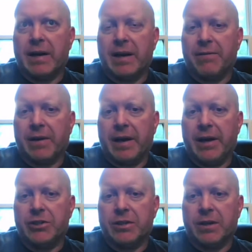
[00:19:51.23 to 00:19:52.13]

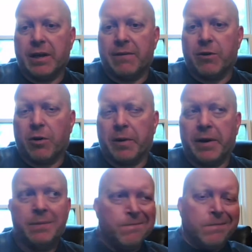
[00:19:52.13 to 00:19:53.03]
Now it's just more of
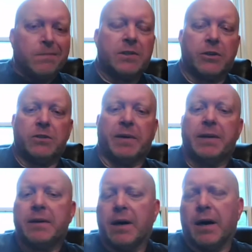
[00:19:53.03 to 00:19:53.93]
an
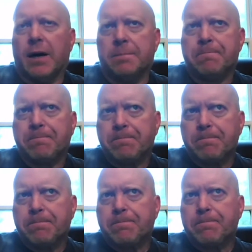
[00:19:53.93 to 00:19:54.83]
identification thing for me.
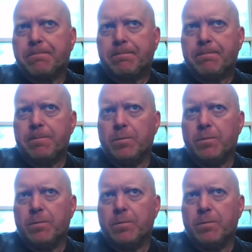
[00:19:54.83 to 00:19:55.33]
Excuse me.